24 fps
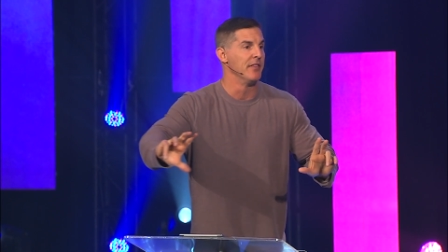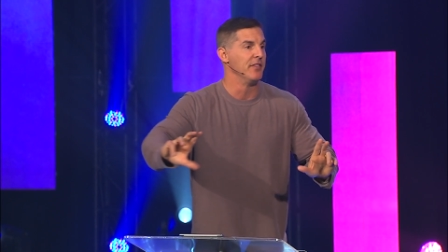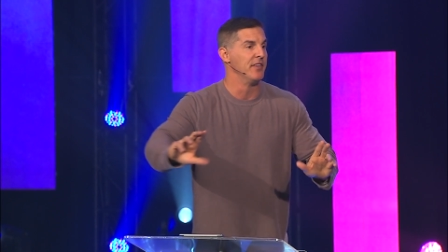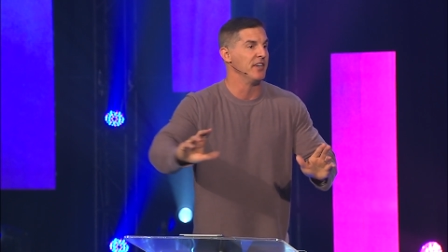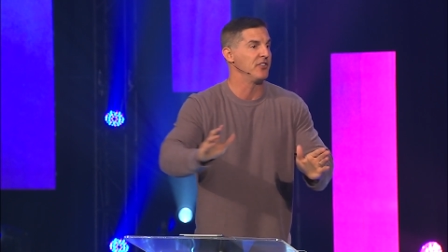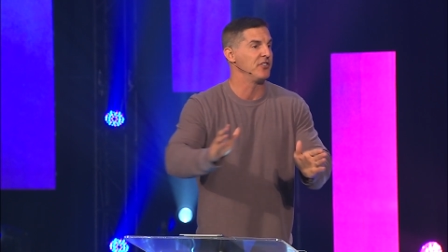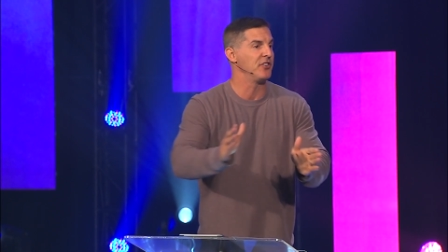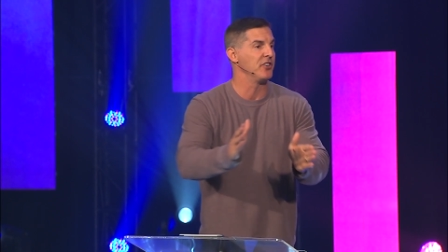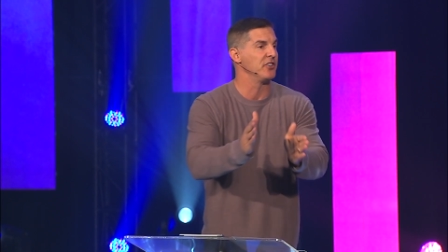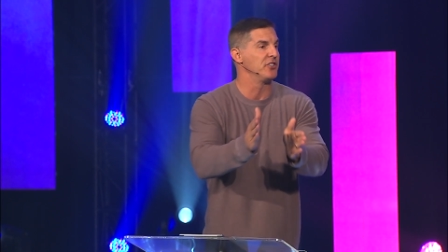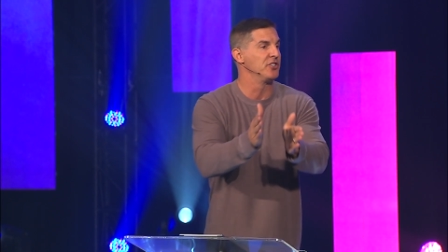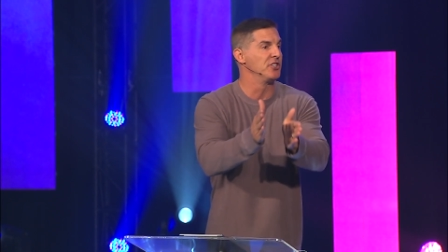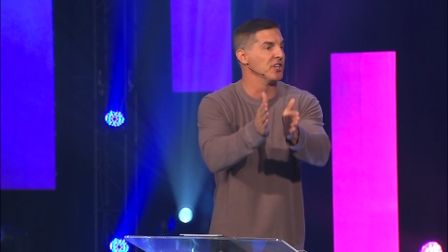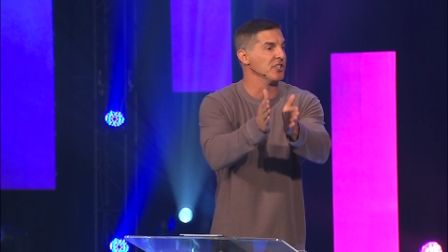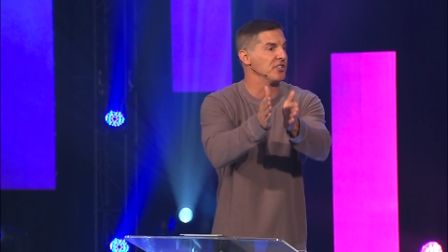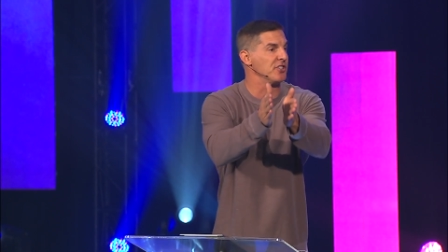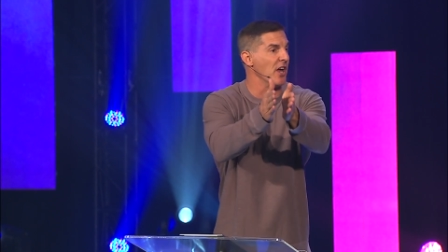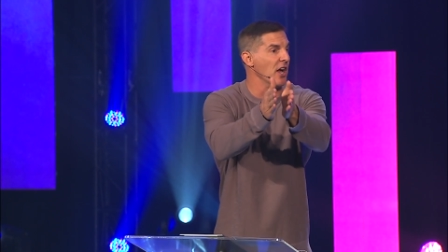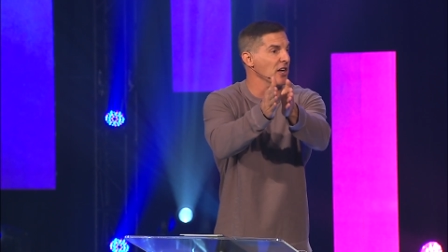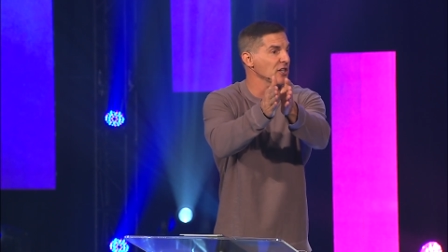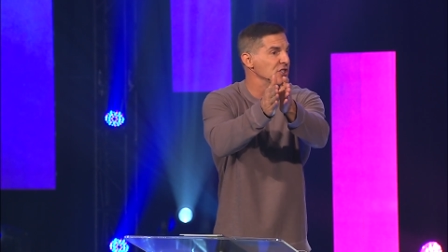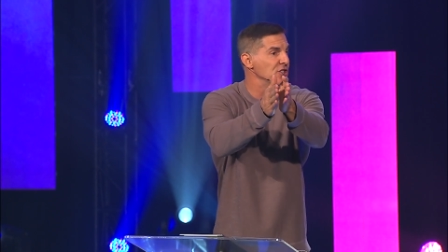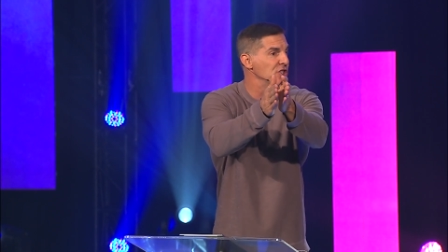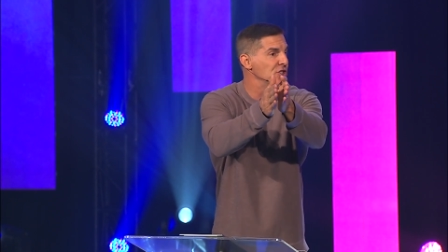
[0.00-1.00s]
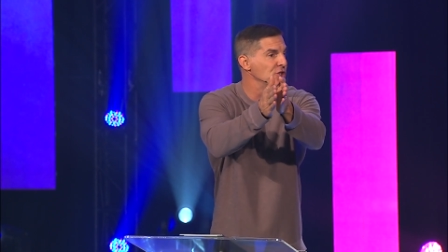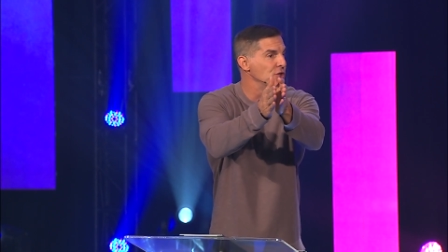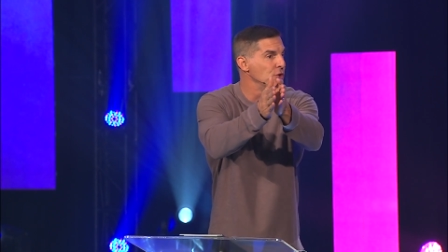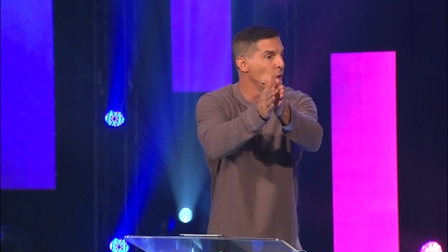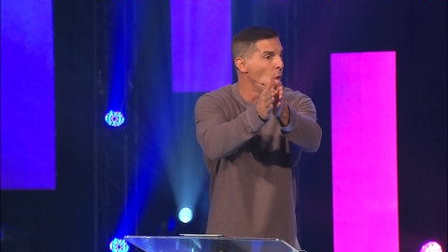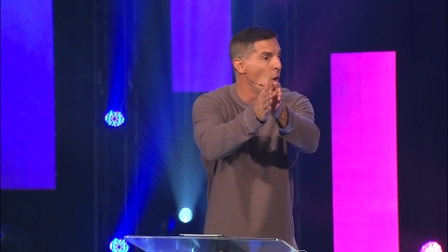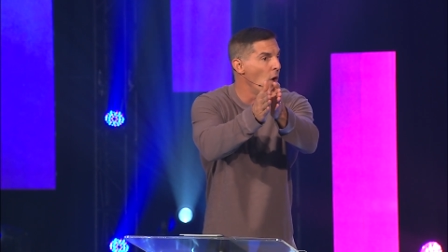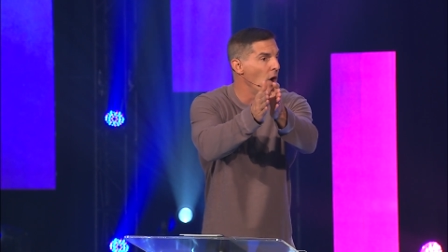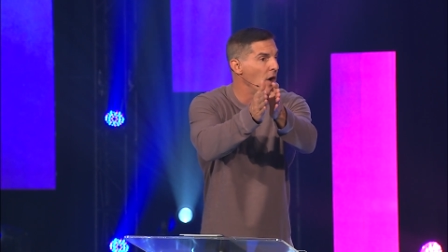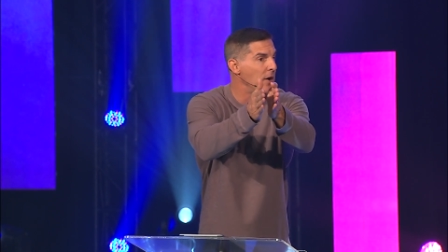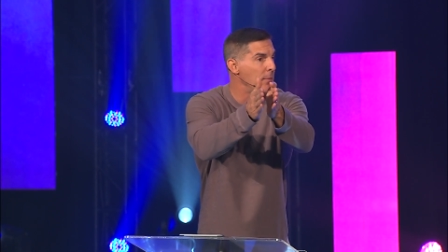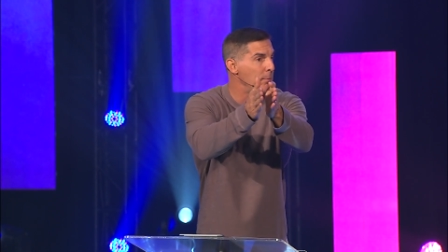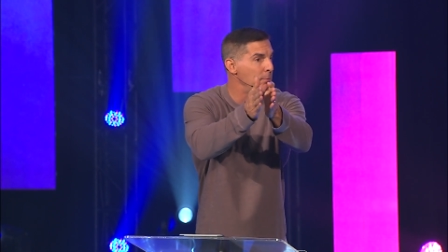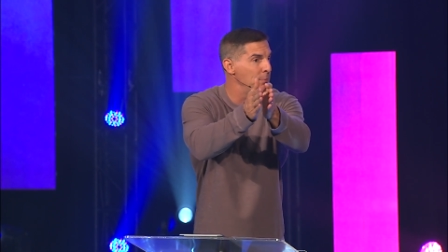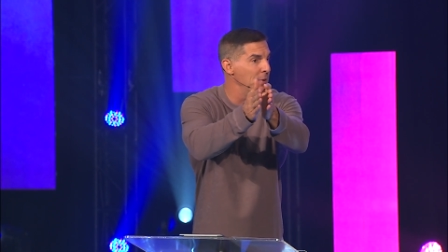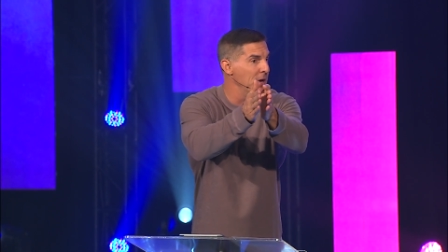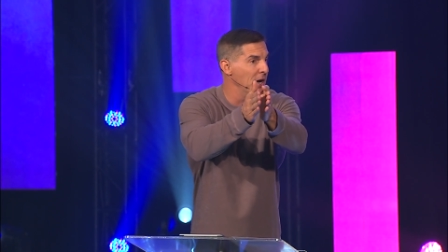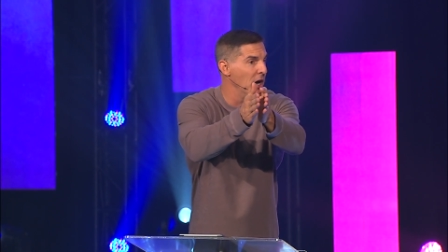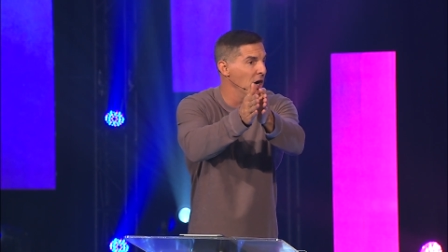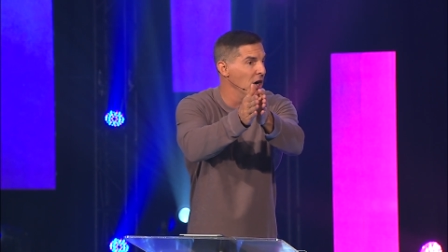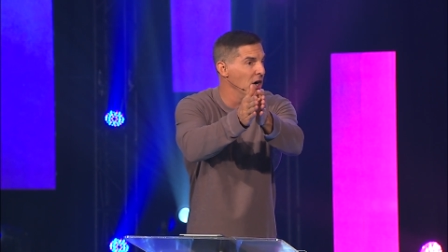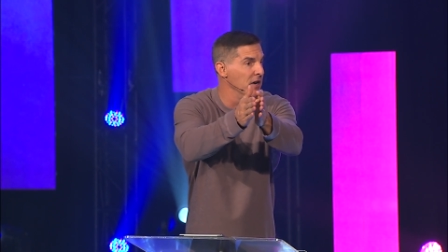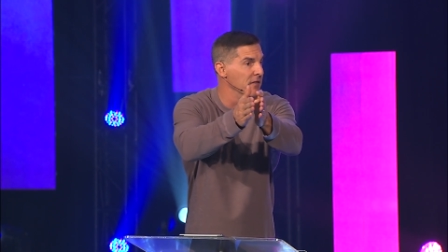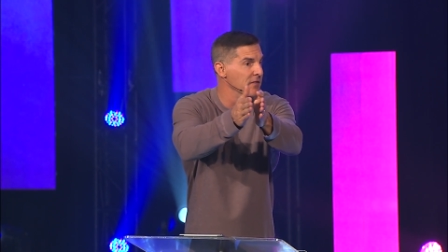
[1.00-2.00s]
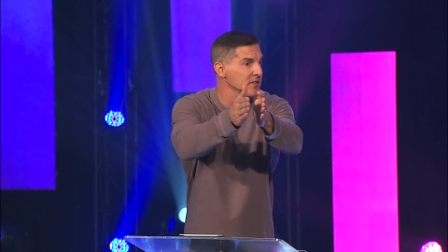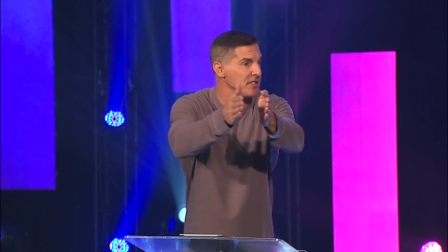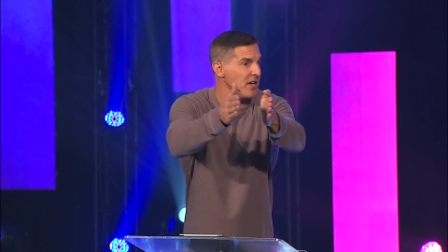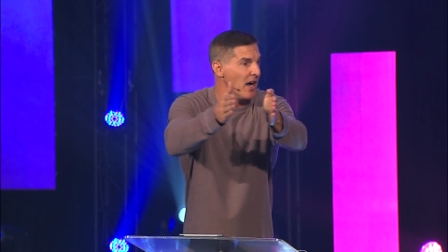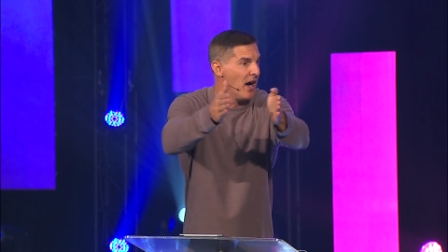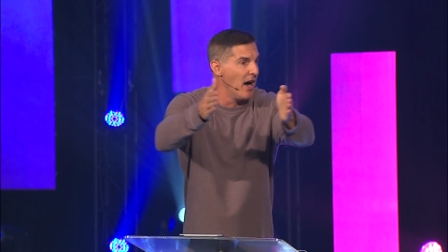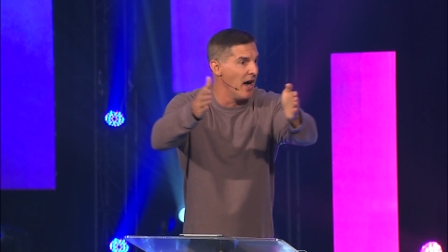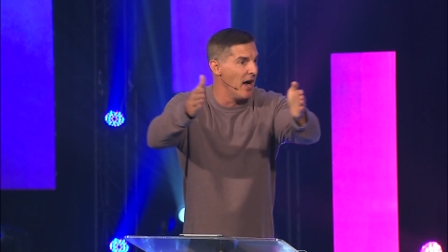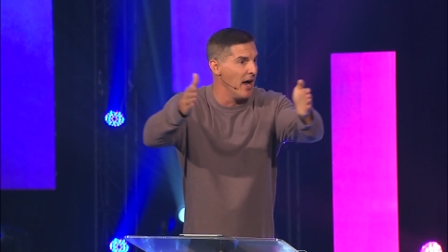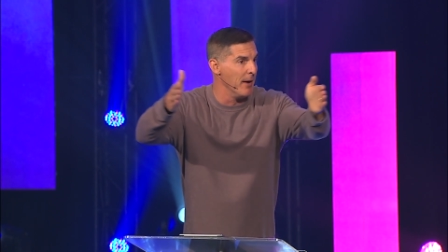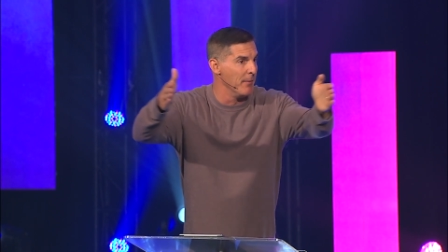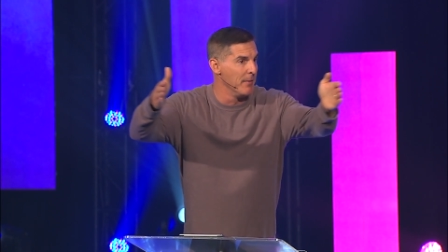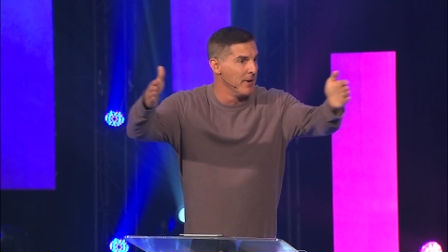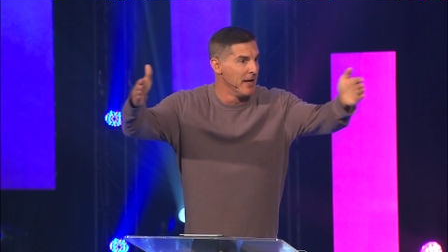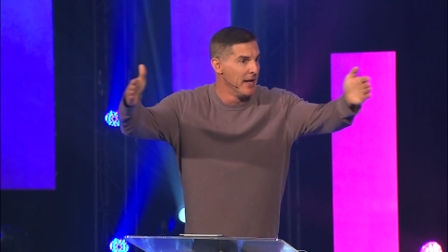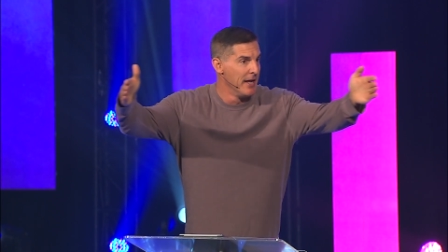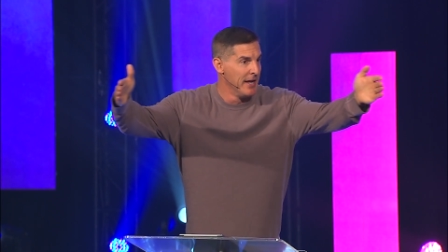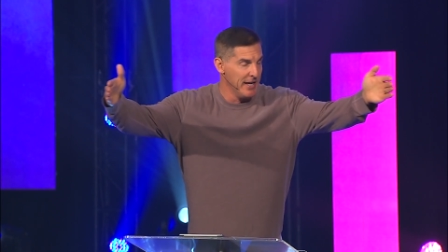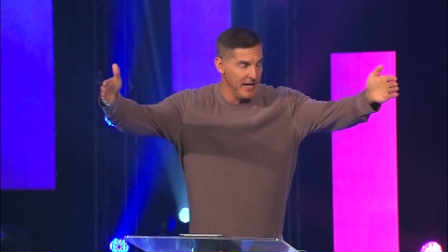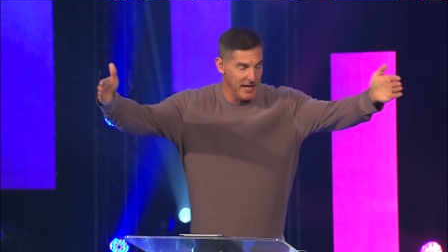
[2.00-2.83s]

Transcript: This is just a short period of time